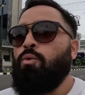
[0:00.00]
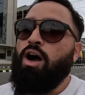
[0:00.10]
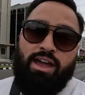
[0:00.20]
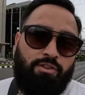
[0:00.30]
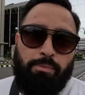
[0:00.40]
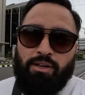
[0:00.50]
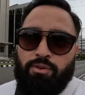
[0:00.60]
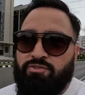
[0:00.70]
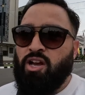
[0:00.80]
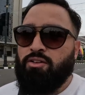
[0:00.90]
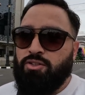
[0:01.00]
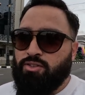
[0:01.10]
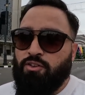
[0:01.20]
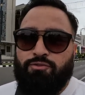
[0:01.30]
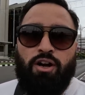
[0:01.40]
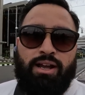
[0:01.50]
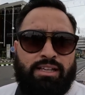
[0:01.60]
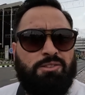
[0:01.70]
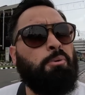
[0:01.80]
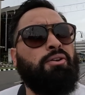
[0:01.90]
well, everybody we've talked to so far
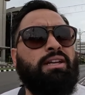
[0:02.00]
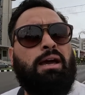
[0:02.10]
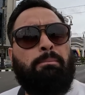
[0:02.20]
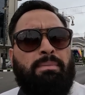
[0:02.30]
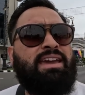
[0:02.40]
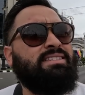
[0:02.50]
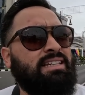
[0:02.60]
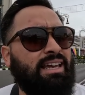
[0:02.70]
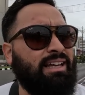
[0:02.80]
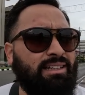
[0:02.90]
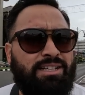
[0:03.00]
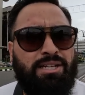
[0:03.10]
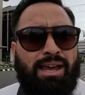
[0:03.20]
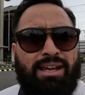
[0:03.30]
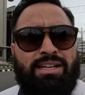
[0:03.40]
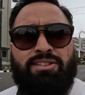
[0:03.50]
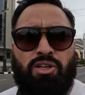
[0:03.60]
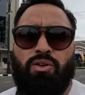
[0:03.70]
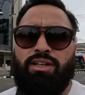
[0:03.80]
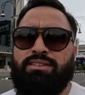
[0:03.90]
has spoken amazing English. And he
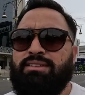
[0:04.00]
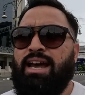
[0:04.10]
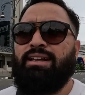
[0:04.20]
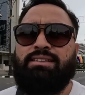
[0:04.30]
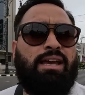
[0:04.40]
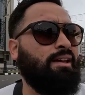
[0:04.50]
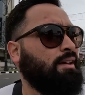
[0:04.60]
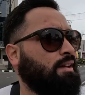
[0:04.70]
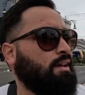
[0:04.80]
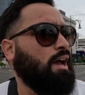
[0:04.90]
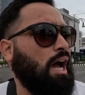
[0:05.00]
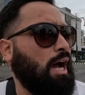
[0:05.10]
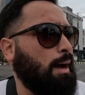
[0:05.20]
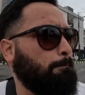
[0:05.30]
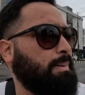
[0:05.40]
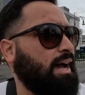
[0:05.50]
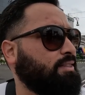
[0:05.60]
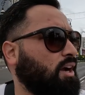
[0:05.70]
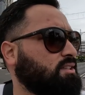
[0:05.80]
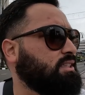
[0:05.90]
told us that
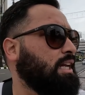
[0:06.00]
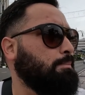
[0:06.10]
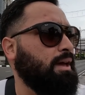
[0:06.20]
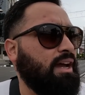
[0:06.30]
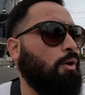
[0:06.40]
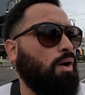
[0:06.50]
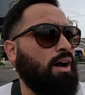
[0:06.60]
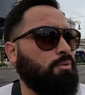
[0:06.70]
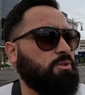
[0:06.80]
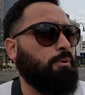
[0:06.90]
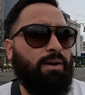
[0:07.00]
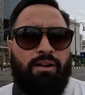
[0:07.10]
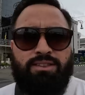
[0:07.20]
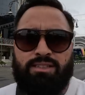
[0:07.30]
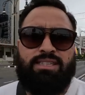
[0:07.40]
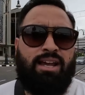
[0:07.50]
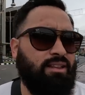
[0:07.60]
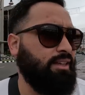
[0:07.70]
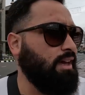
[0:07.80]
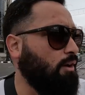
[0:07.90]
Bandar Seri Begawan was pronounced
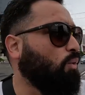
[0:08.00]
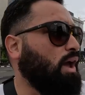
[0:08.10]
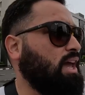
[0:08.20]
exactly that